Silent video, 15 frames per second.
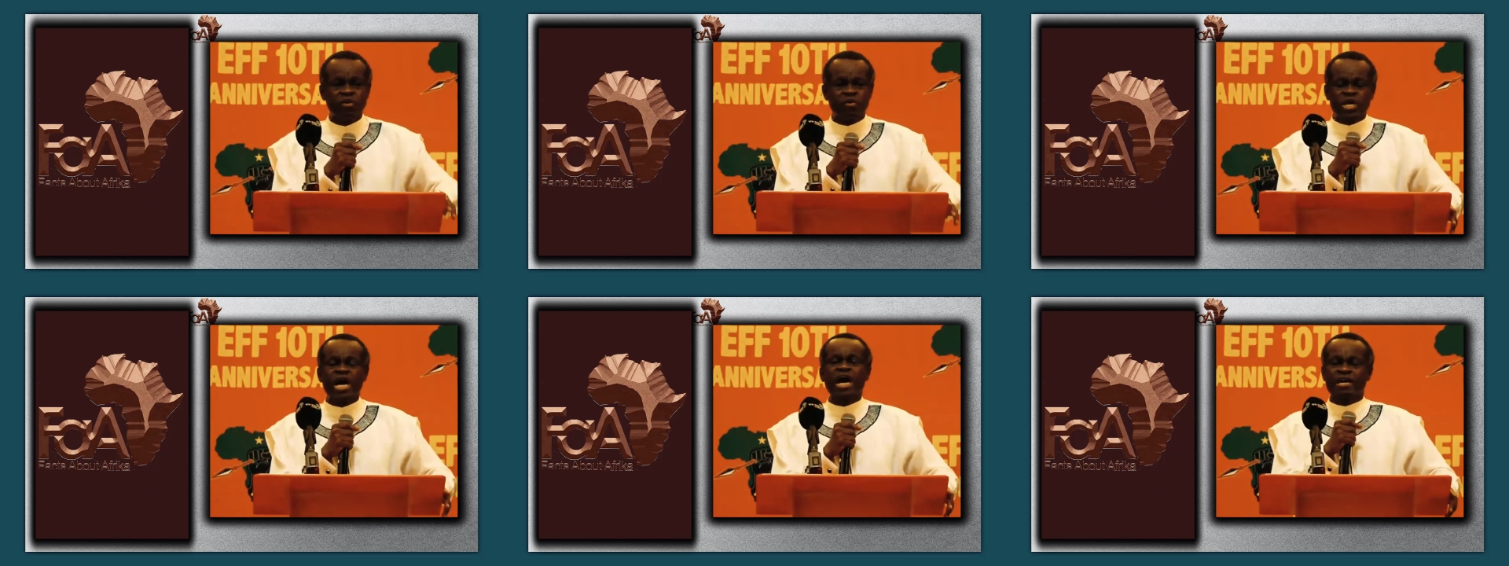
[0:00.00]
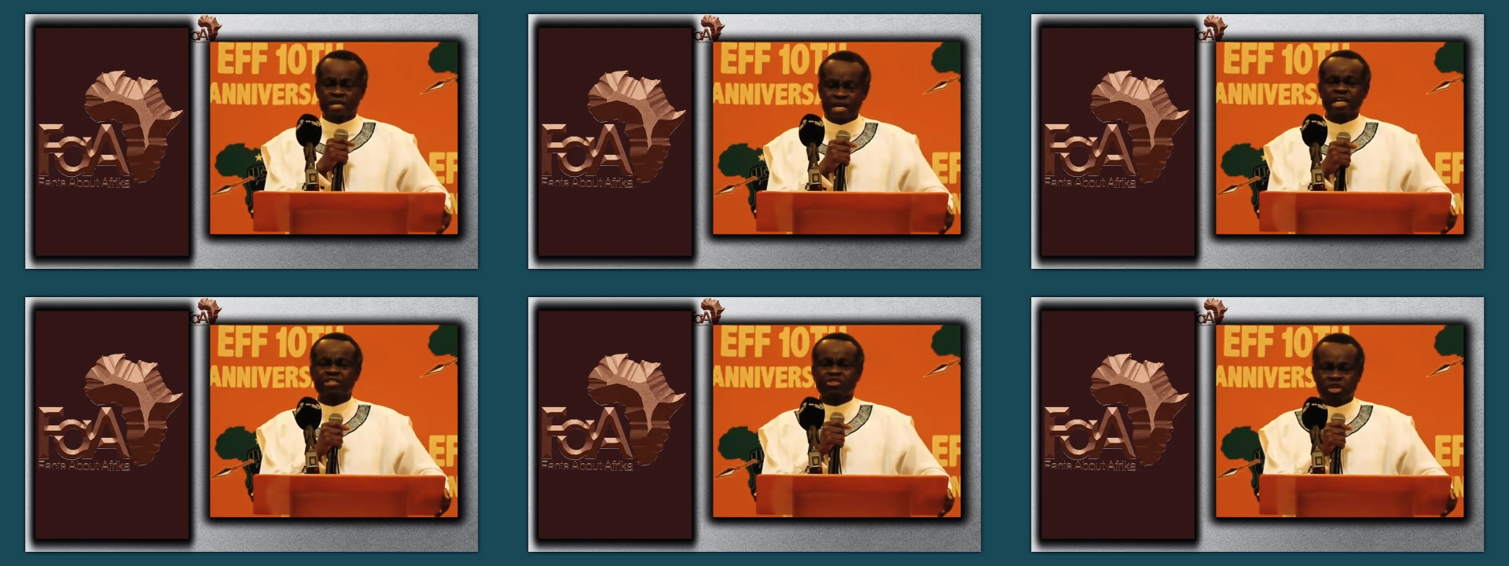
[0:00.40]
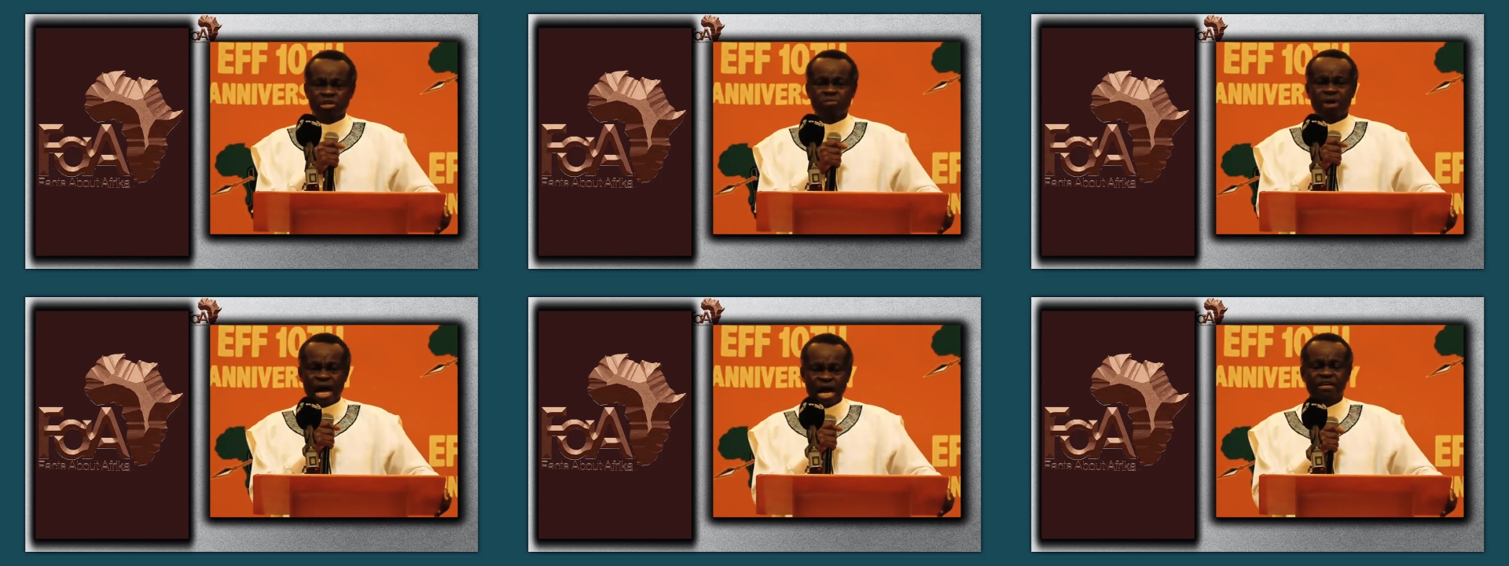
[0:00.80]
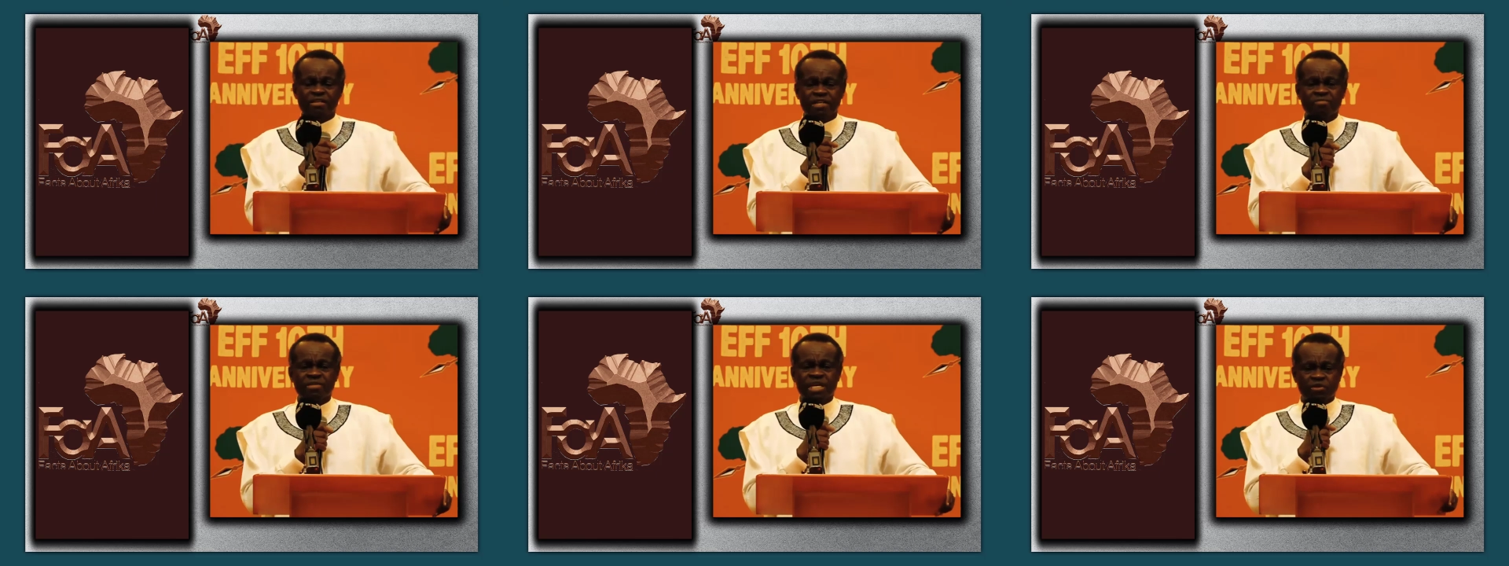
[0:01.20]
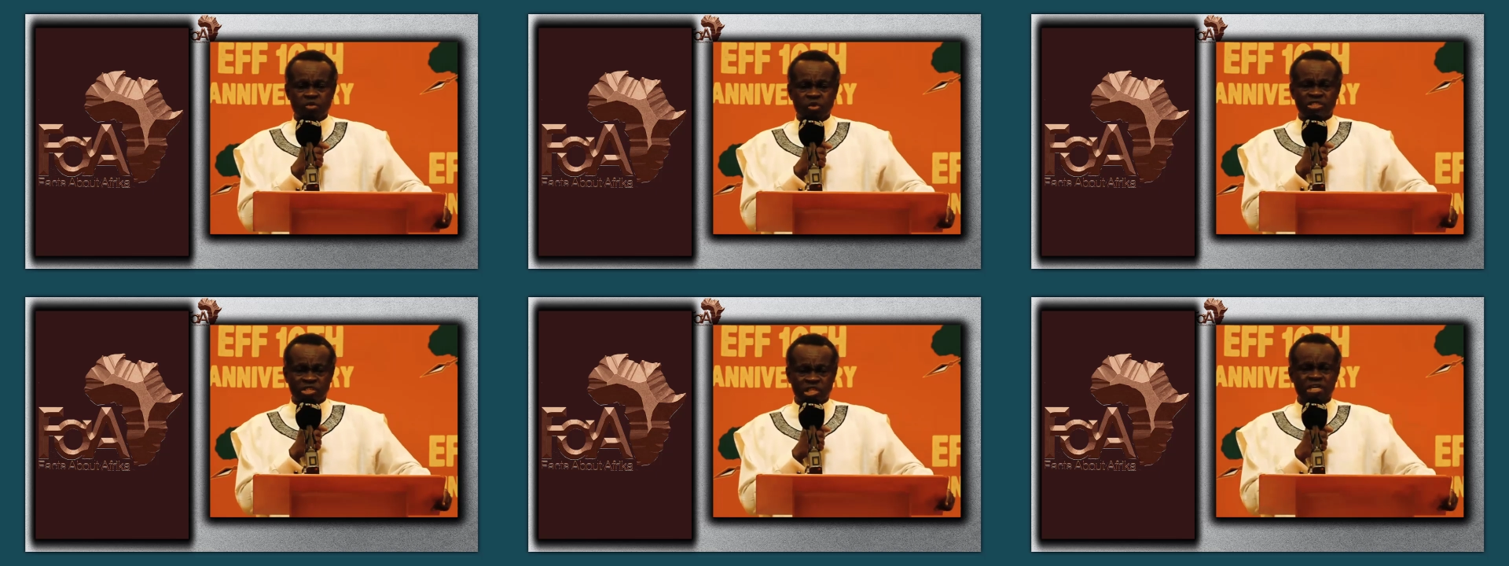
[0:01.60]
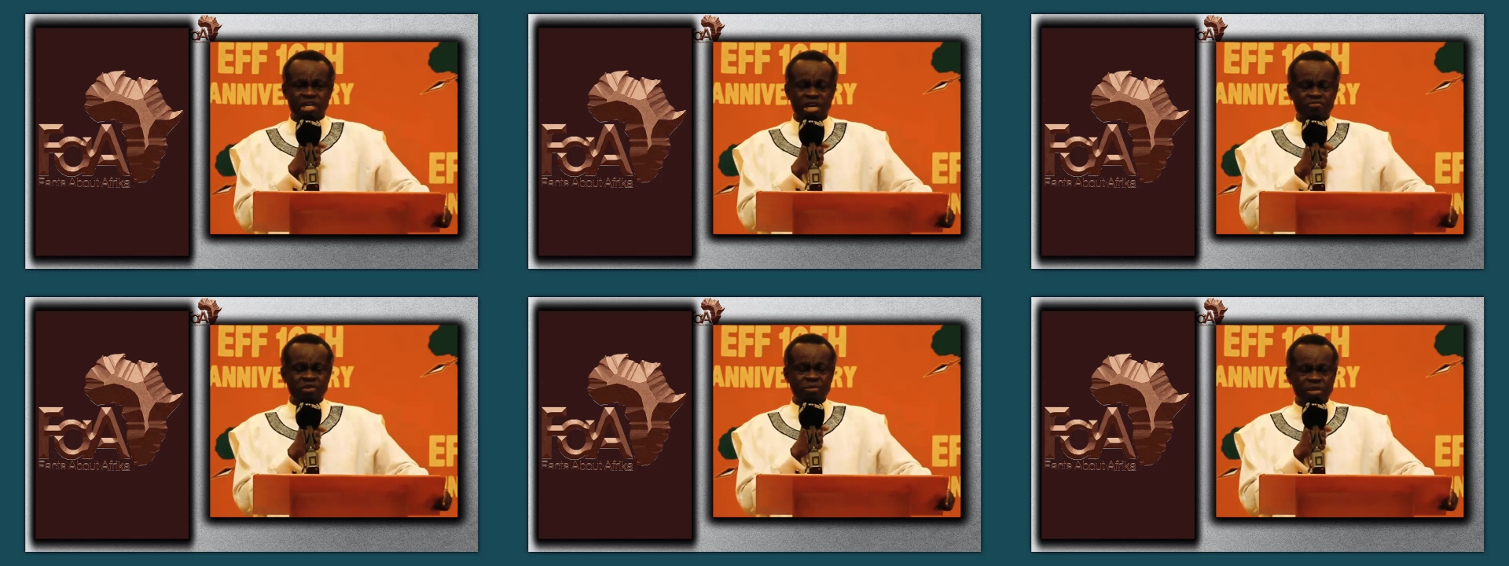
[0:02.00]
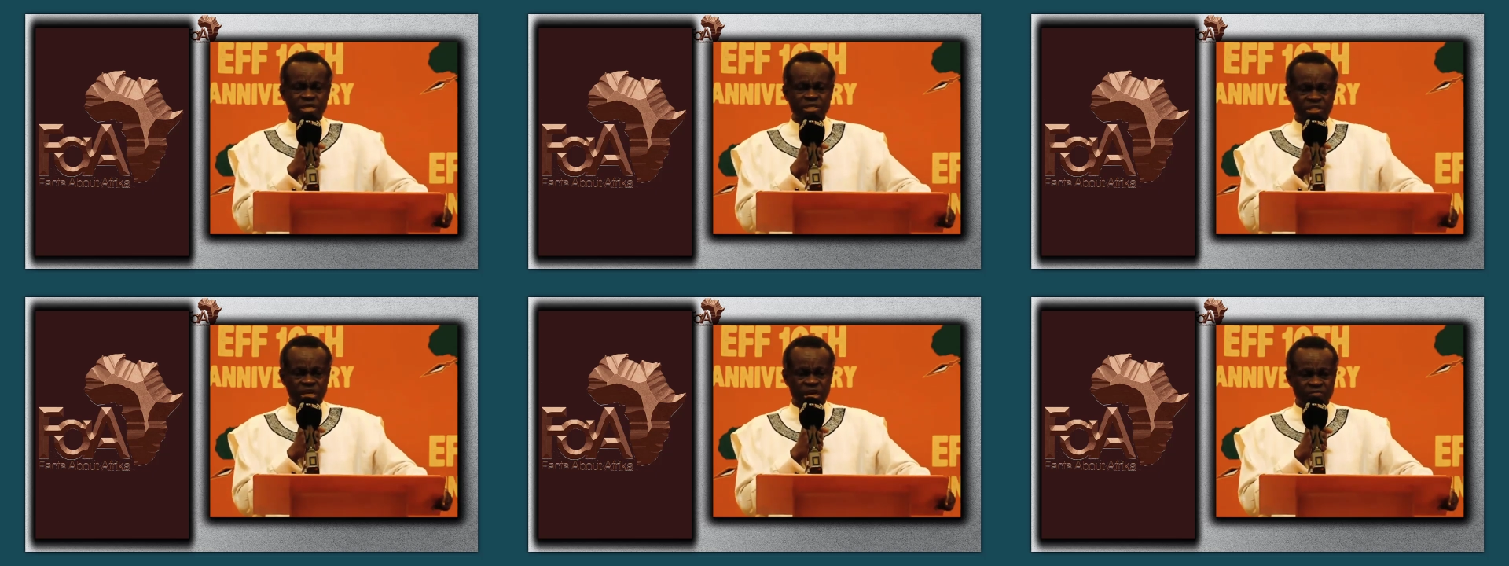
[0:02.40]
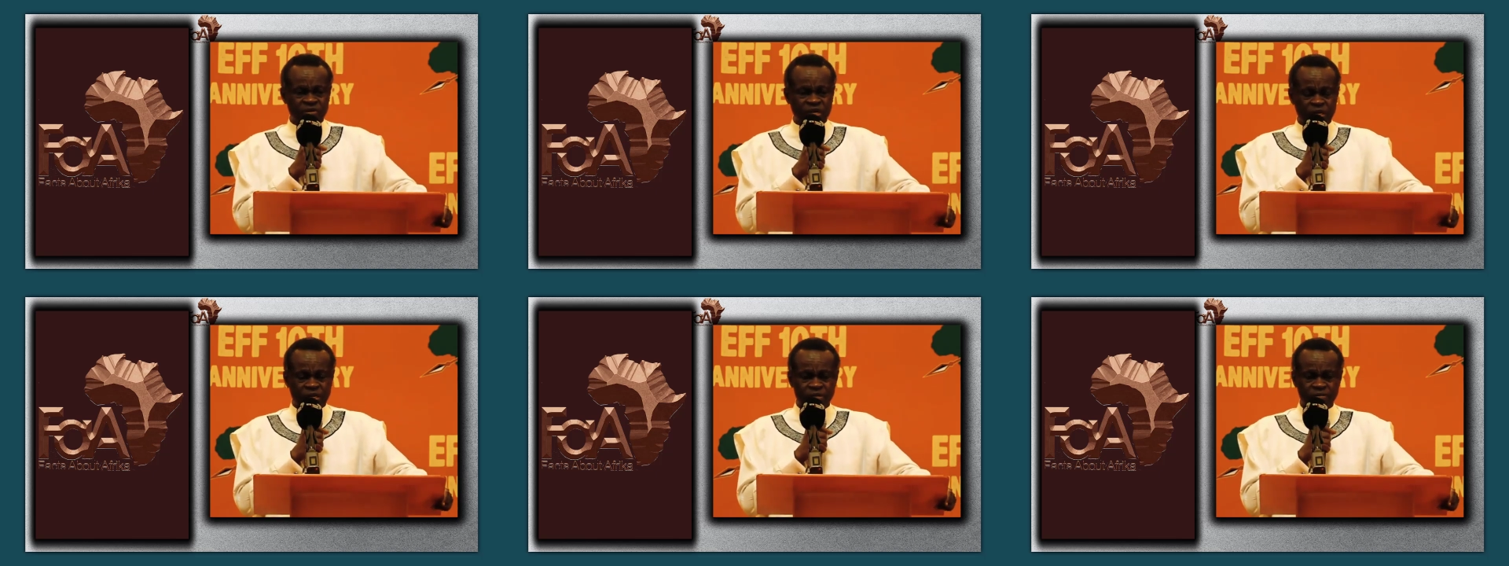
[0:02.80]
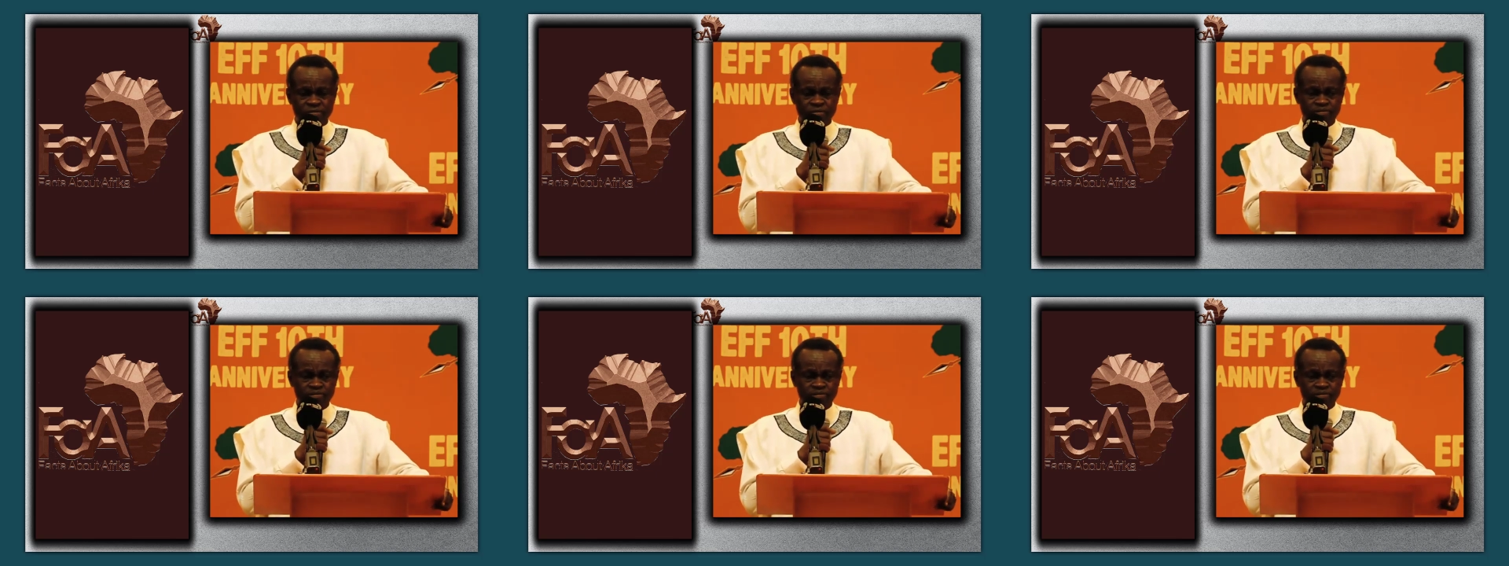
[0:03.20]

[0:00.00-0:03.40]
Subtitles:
We are here to remind them that we shall never be enslaved again.